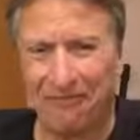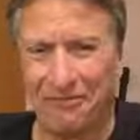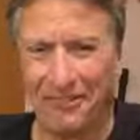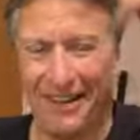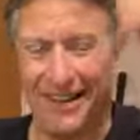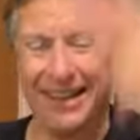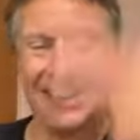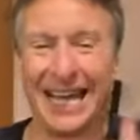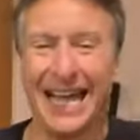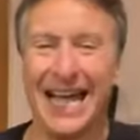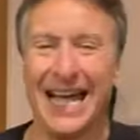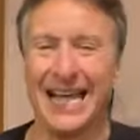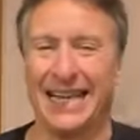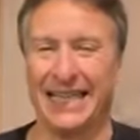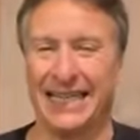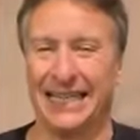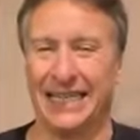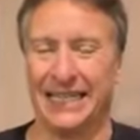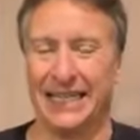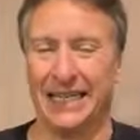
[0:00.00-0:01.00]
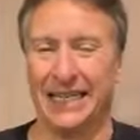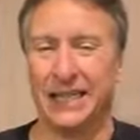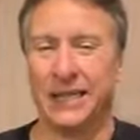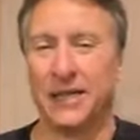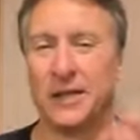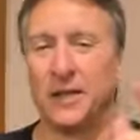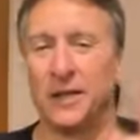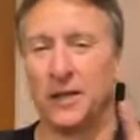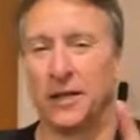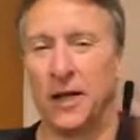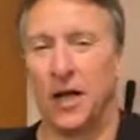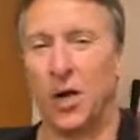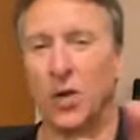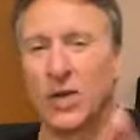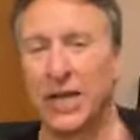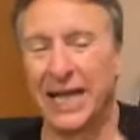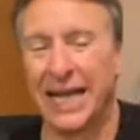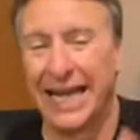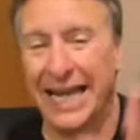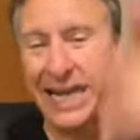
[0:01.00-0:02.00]
The fuck out of here.
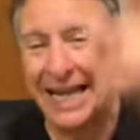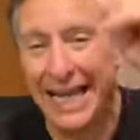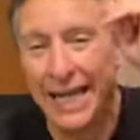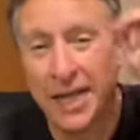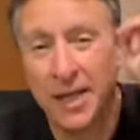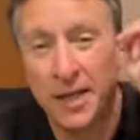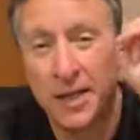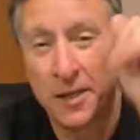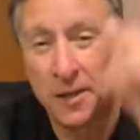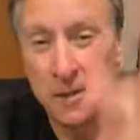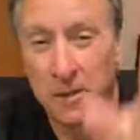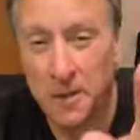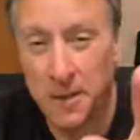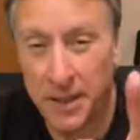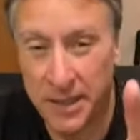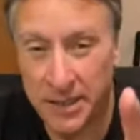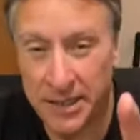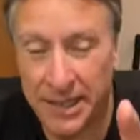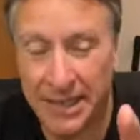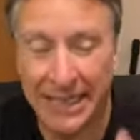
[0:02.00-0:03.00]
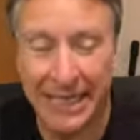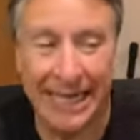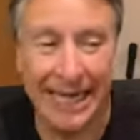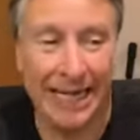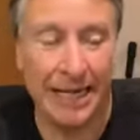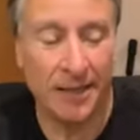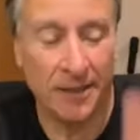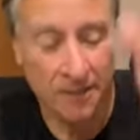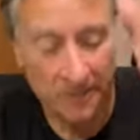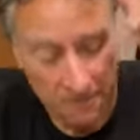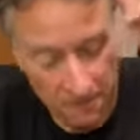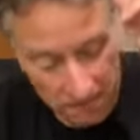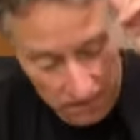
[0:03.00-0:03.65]
Okay. Here's the thing.